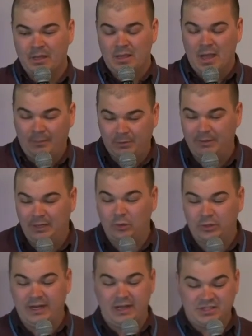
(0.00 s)
I'm going to be
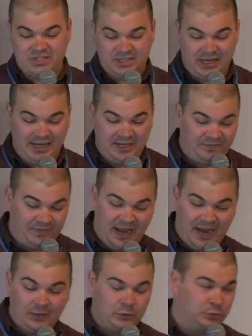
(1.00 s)
looking at a slightly different
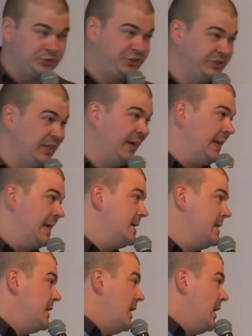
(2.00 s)
angle tonight.